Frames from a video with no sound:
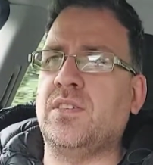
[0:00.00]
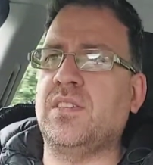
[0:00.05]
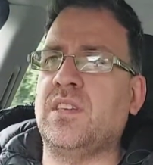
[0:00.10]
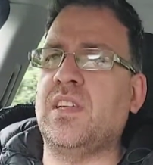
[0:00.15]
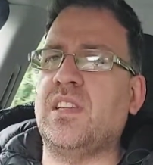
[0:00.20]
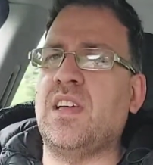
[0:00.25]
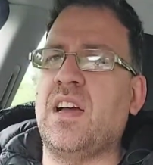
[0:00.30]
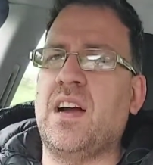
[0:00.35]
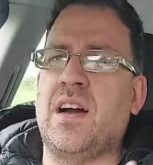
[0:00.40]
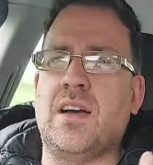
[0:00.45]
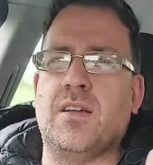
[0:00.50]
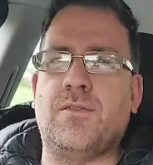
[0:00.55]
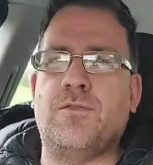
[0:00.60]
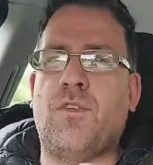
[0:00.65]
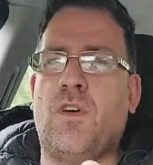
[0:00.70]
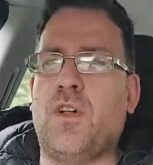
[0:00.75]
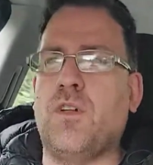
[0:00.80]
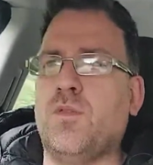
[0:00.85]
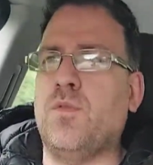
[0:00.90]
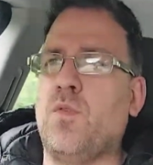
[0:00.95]
and then you had
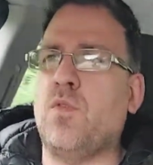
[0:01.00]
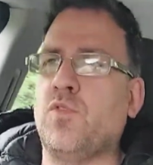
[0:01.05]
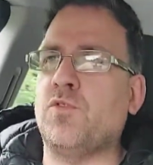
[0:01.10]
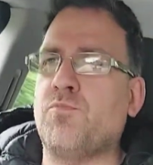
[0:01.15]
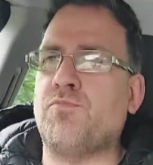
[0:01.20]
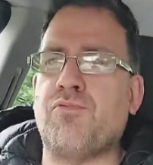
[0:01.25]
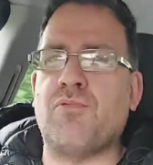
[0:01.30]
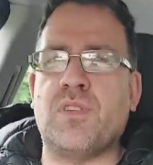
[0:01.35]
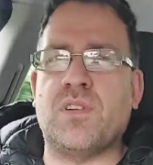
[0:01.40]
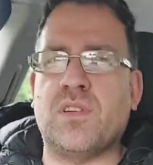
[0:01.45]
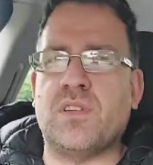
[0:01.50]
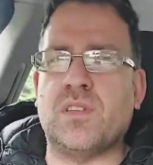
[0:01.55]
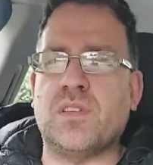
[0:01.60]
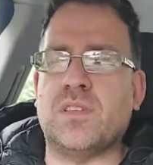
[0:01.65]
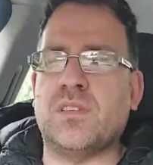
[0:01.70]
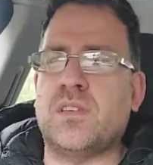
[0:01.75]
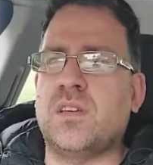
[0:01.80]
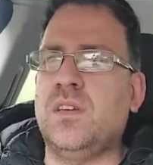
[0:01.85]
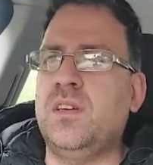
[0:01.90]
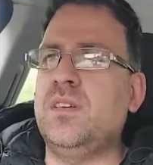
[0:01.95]
Volvo's
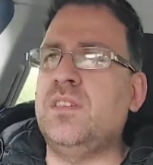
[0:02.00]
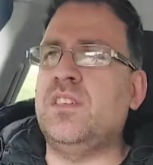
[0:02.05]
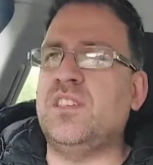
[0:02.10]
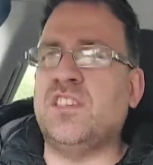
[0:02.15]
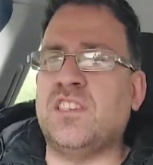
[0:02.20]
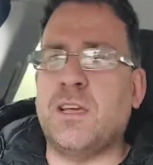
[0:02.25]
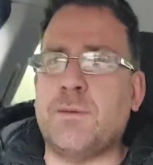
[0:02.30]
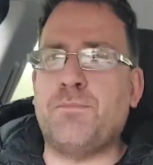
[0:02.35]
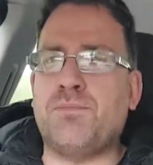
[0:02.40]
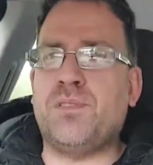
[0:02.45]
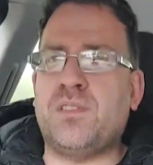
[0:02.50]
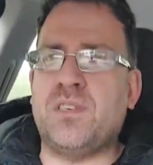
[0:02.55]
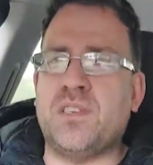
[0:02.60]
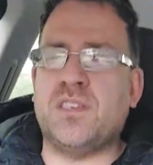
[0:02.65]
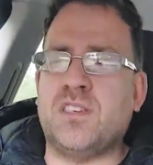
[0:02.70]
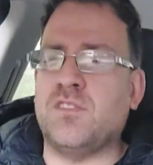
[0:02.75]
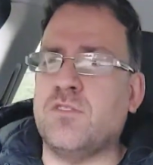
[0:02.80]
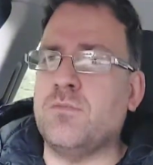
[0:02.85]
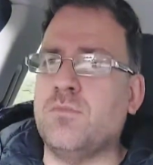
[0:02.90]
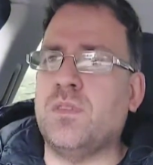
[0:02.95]
brilliant SIP
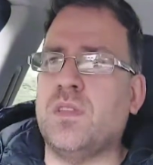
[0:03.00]
system,